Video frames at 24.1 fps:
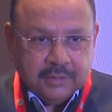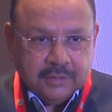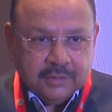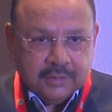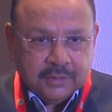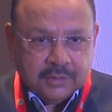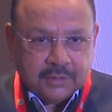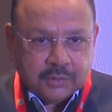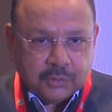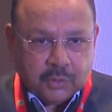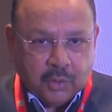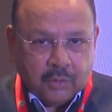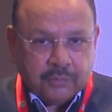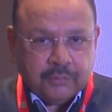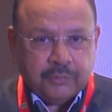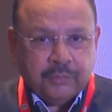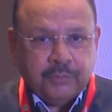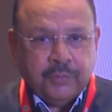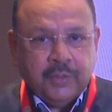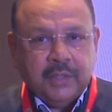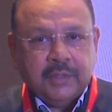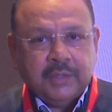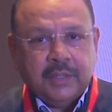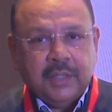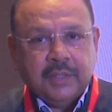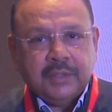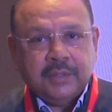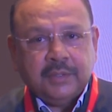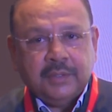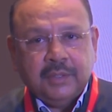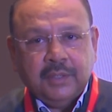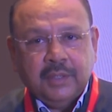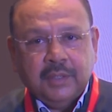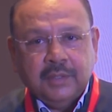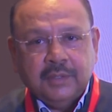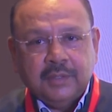software
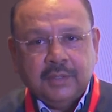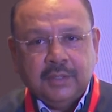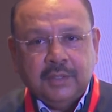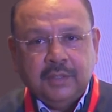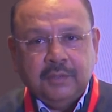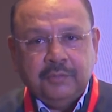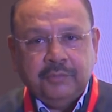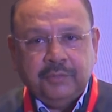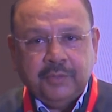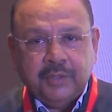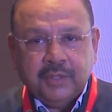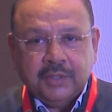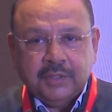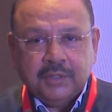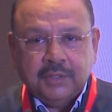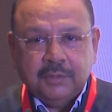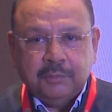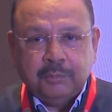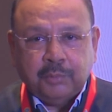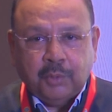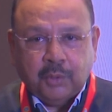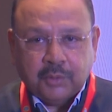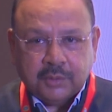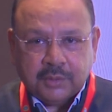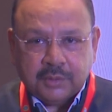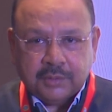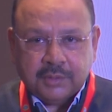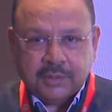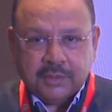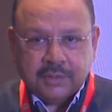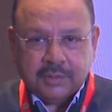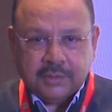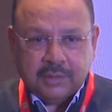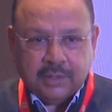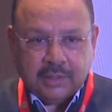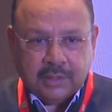testing and certification
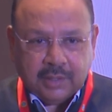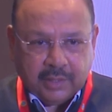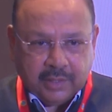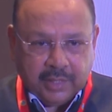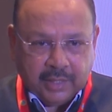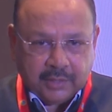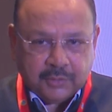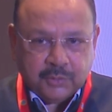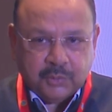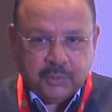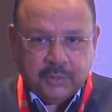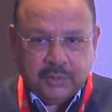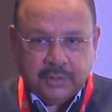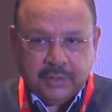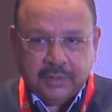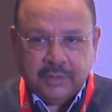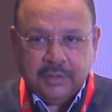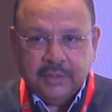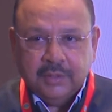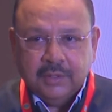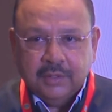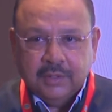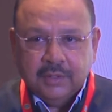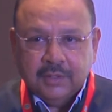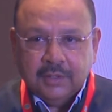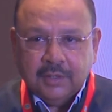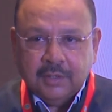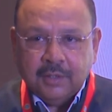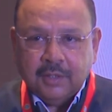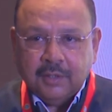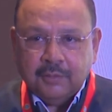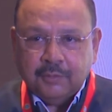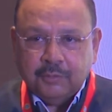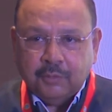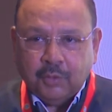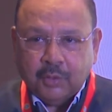processes that I actually
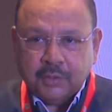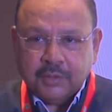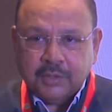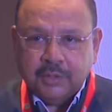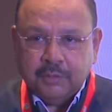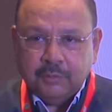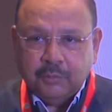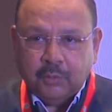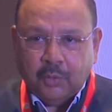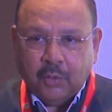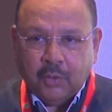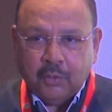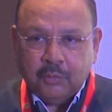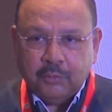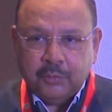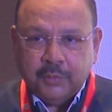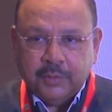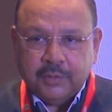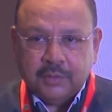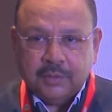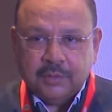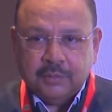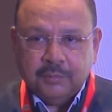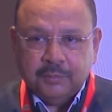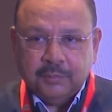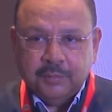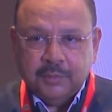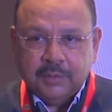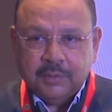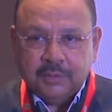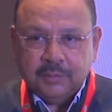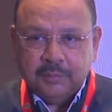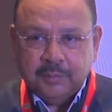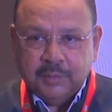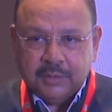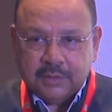was involved with
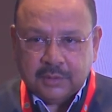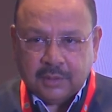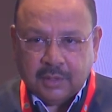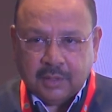Mr.